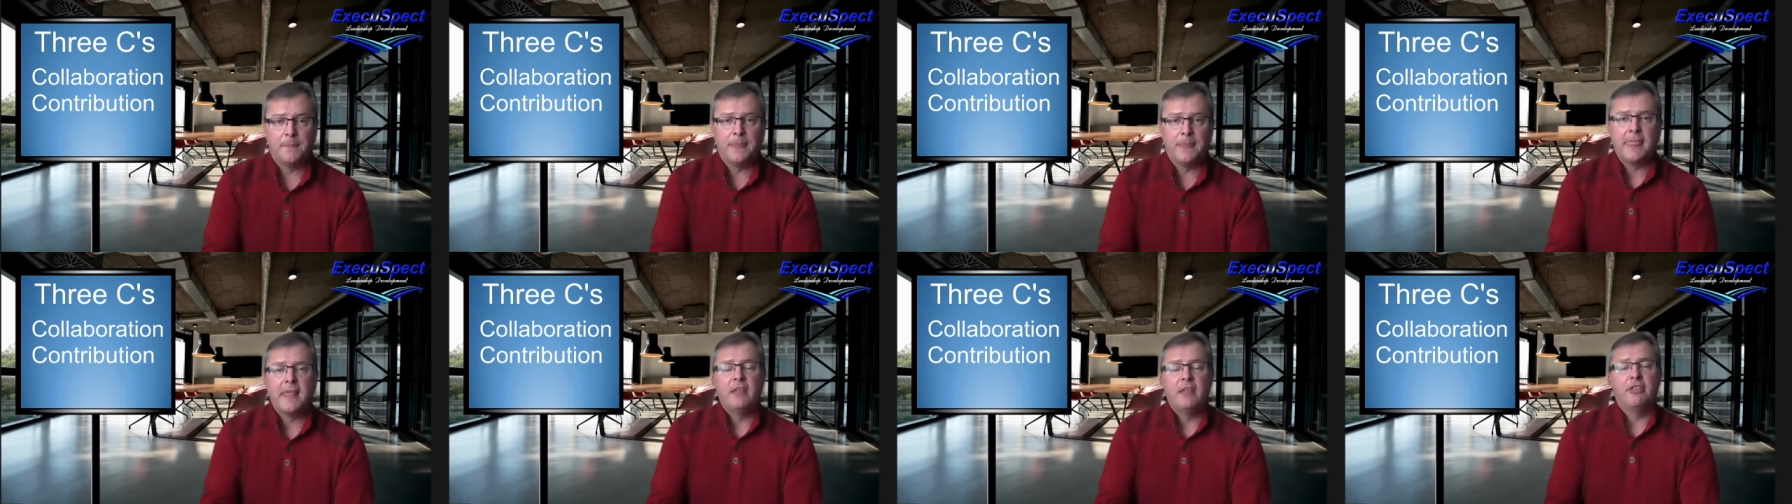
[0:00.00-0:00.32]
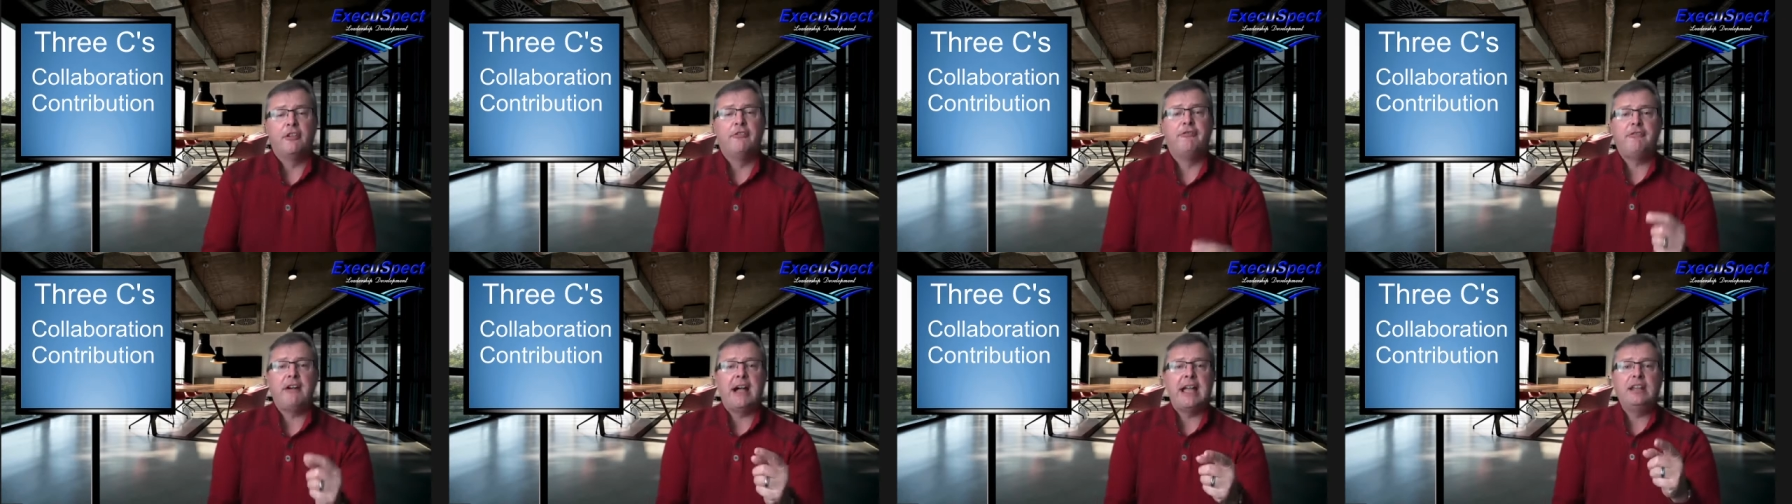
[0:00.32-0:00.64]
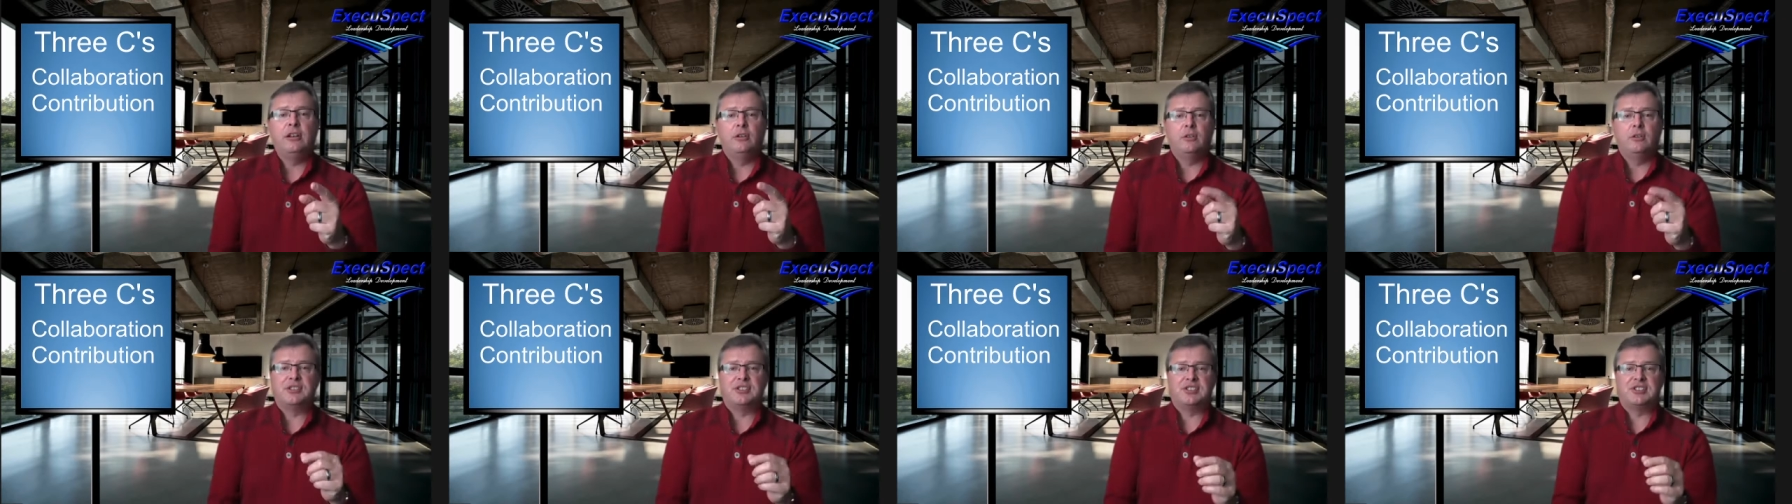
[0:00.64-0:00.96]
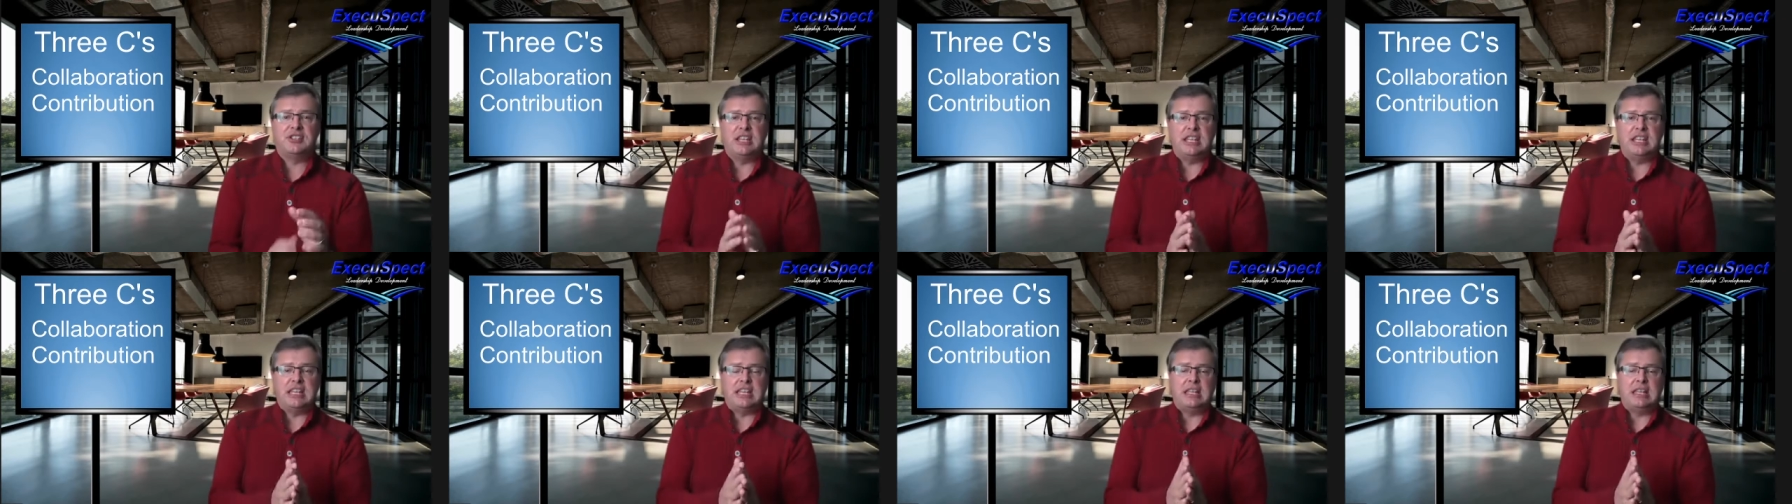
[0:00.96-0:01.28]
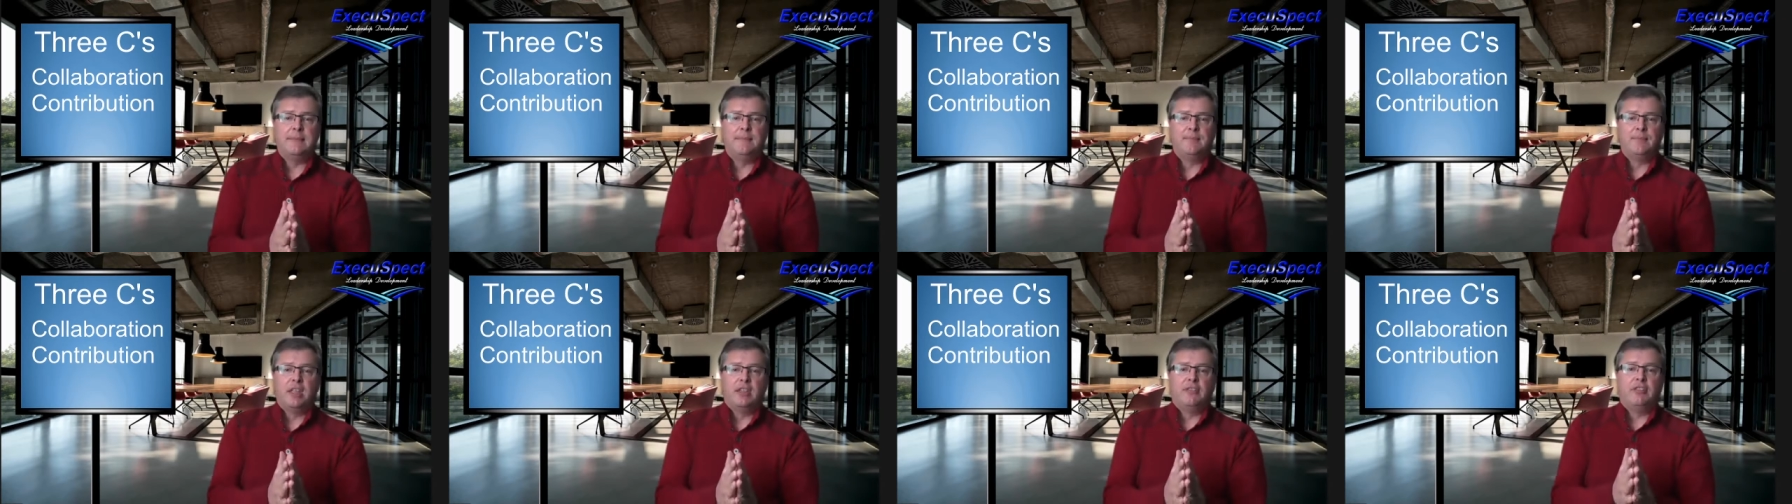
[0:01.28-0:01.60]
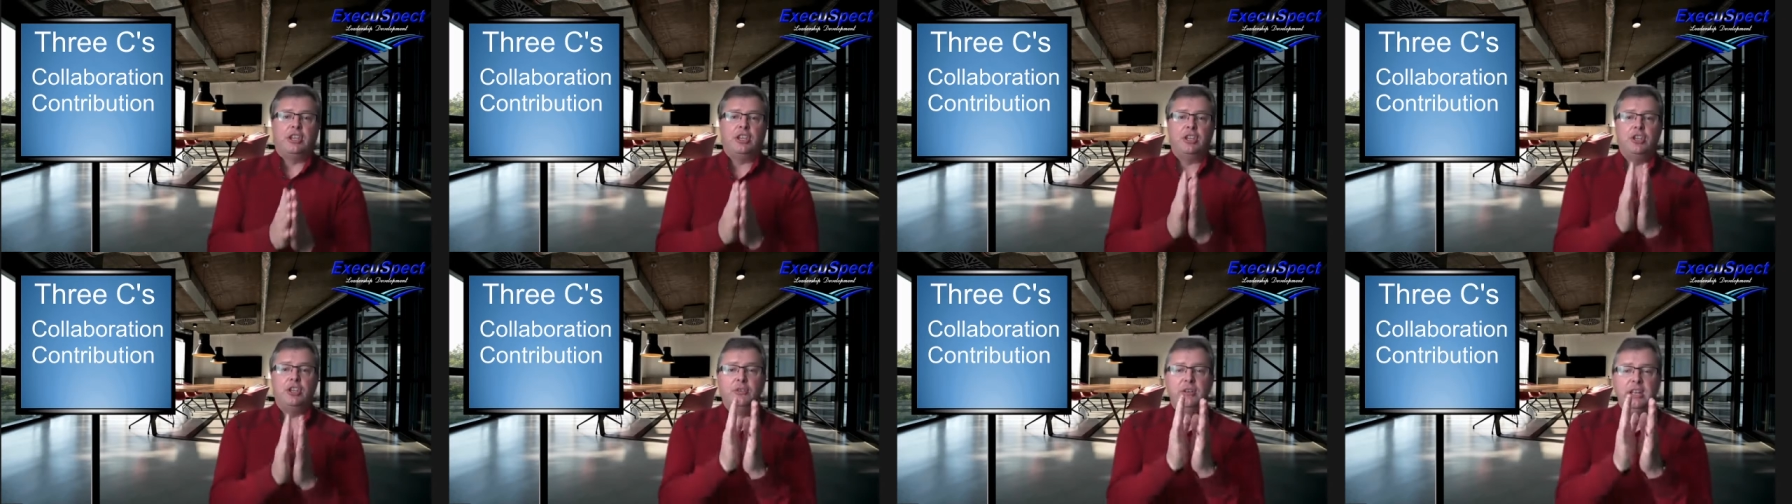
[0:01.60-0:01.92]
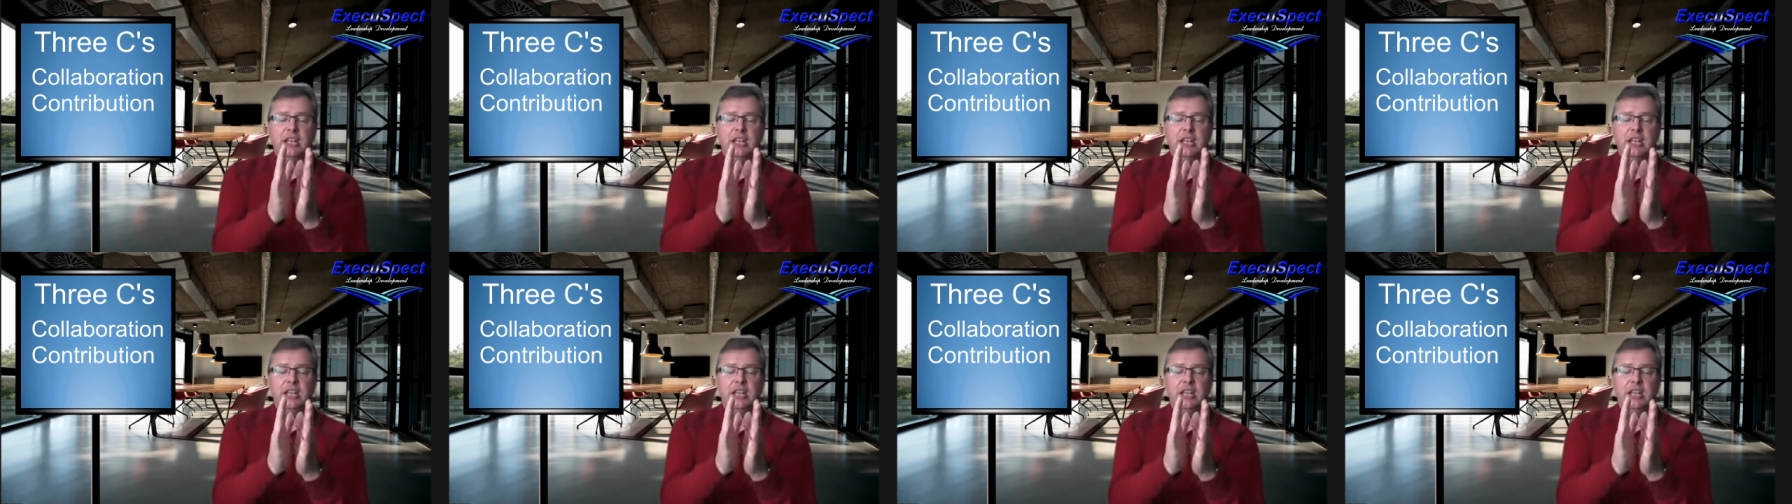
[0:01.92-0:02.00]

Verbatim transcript: The final C that you need